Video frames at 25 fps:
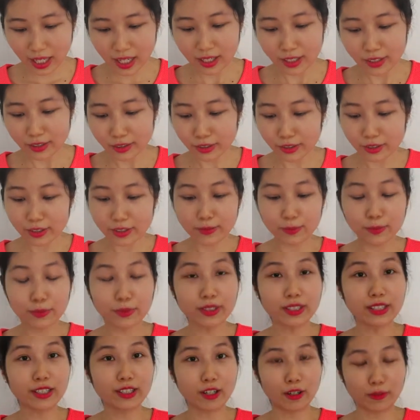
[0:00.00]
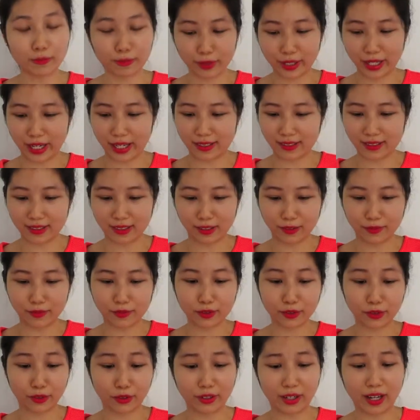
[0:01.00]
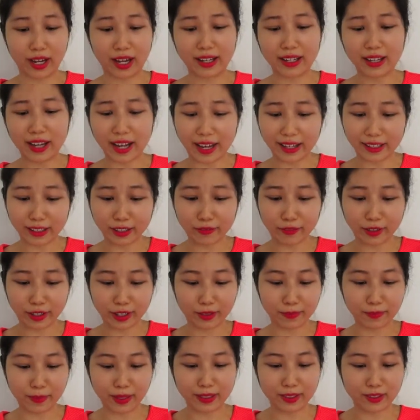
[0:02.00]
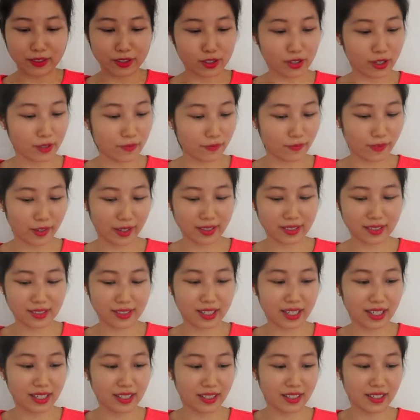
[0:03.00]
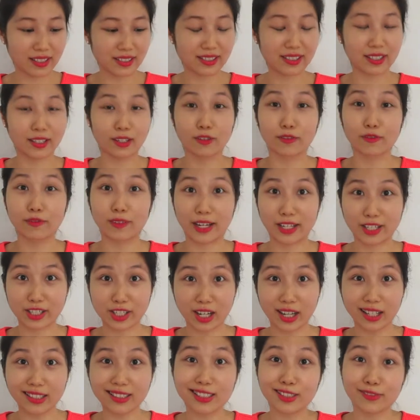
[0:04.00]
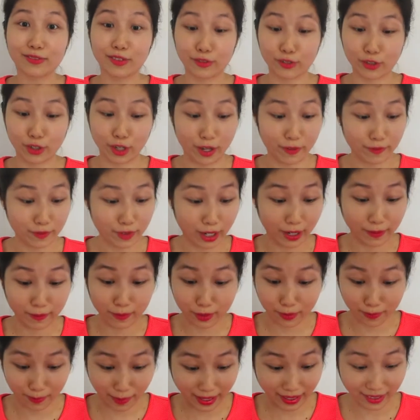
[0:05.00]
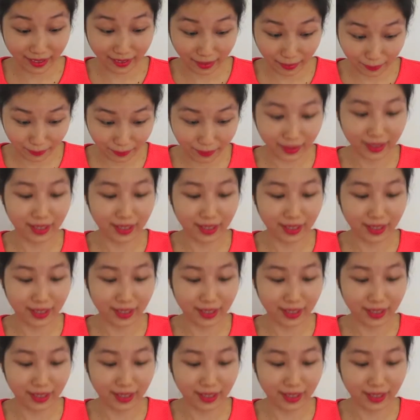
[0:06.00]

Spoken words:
So it's pretty comprehensive, so I highly recommend to invest in a set of flashcards if you don't have time to make them.